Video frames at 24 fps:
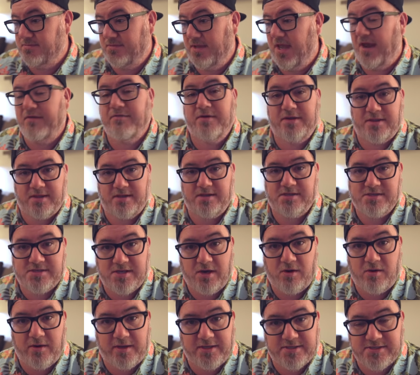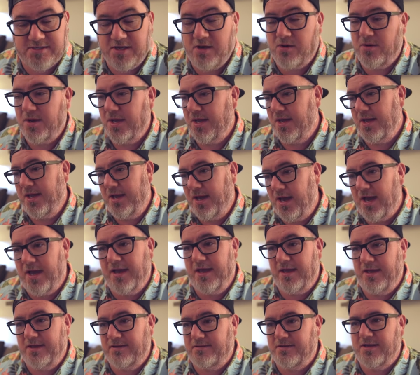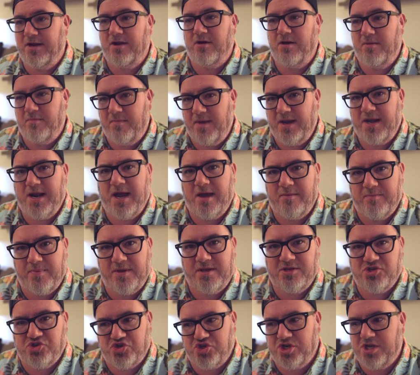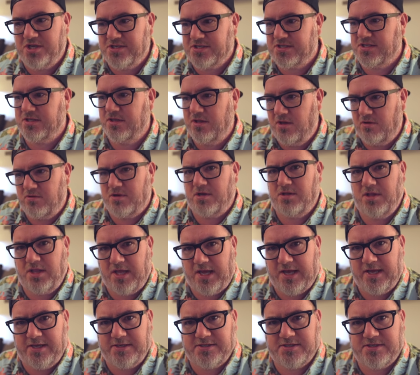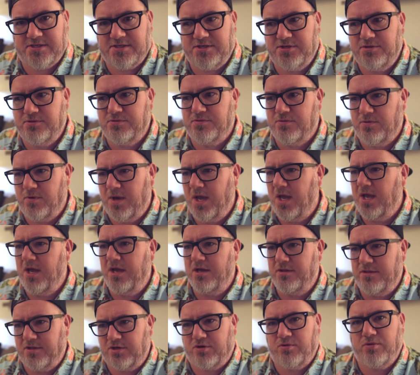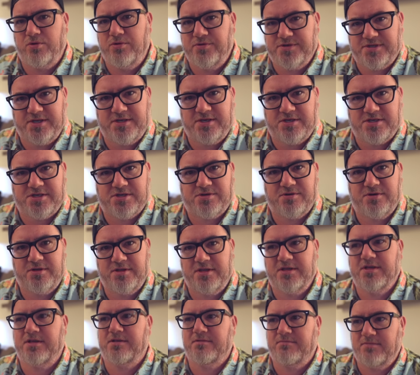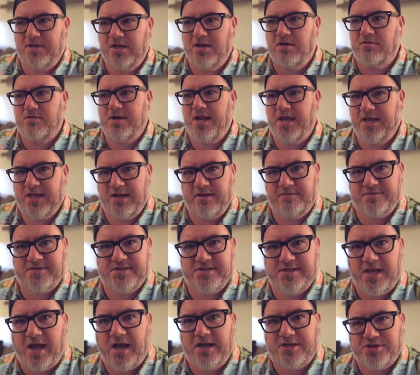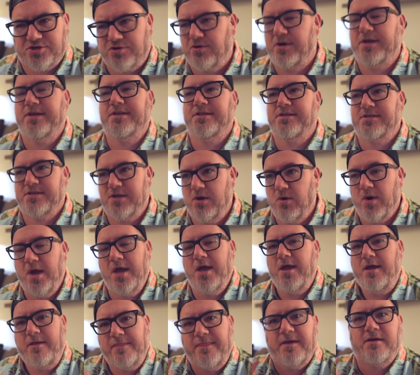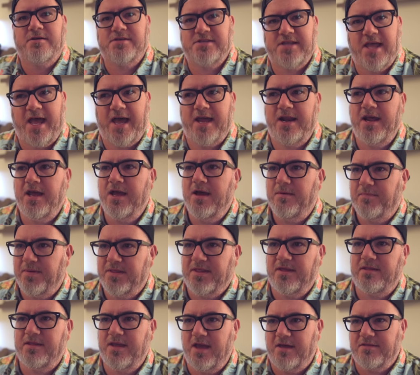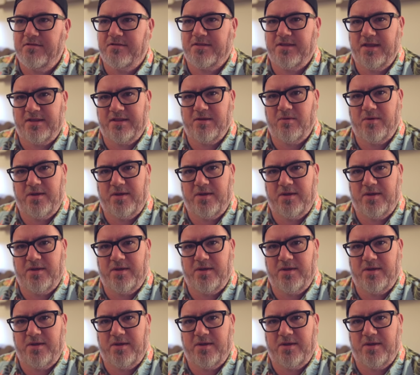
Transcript: everything's going? So, it may not be just localized to the cruise industry, the, you know, negative stock trend. So there's that. But then the other thing that